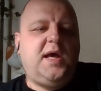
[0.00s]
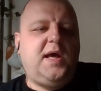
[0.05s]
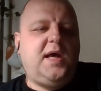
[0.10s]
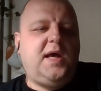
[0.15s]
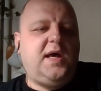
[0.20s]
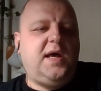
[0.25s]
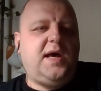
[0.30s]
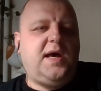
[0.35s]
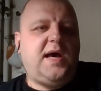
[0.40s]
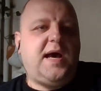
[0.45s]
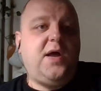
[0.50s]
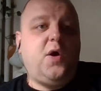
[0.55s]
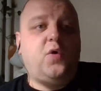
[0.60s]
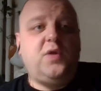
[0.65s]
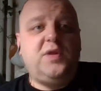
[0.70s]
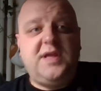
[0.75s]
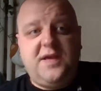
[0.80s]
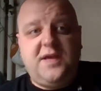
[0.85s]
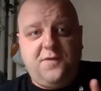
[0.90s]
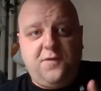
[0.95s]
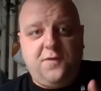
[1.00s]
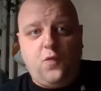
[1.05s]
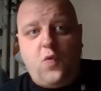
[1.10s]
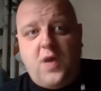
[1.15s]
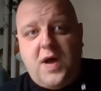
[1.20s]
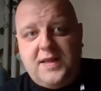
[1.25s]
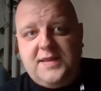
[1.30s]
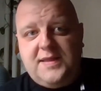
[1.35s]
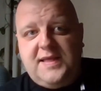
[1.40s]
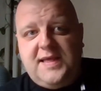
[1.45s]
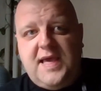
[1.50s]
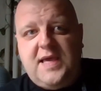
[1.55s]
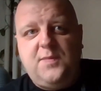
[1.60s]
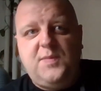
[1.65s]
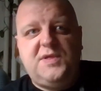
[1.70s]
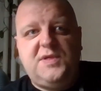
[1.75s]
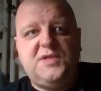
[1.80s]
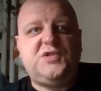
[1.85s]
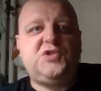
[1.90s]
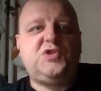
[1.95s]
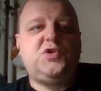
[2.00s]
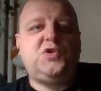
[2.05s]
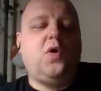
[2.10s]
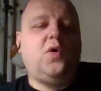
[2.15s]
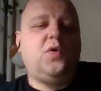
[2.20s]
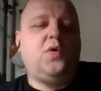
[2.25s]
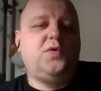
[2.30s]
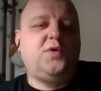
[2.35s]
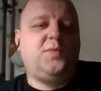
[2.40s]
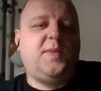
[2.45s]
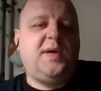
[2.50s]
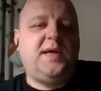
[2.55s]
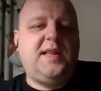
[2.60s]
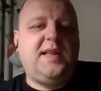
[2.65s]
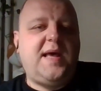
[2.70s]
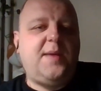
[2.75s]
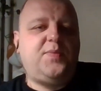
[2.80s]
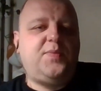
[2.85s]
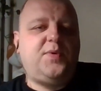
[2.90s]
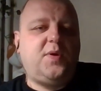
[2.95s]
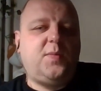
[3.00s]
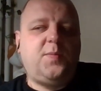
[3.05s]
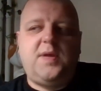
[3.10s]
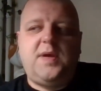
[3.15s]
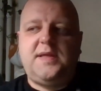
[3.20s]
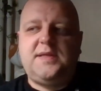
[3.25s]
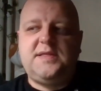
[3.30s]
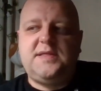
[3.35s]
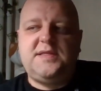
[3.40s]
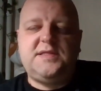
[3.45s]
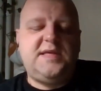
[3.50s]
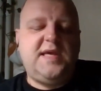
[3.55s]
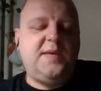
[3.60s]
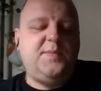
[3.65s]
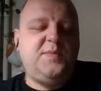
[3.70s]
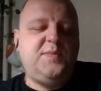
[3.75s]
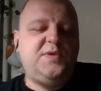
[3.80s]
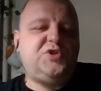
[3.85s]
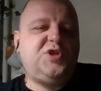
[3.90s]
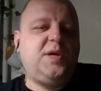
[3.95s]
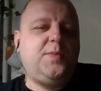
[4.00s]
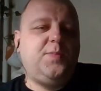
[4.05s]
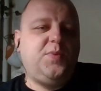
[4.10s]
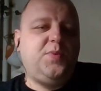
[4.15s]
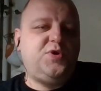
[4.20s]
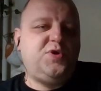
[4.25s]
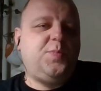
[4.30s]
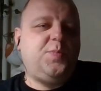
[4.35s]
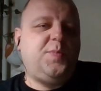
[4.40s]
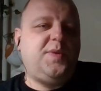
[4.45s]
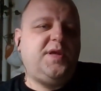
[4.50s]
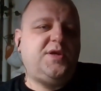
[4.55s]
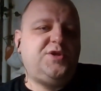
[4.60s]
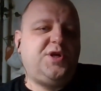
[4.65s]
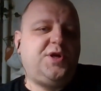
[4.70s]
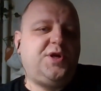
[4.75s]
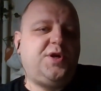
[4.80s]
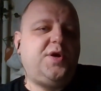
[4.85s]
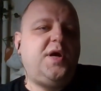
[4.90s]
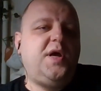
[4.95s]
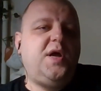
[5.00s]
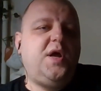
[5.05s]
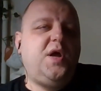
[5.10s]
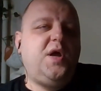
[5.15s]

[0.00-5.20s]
I only have one game installed on my laptop, and this game is Championship Manager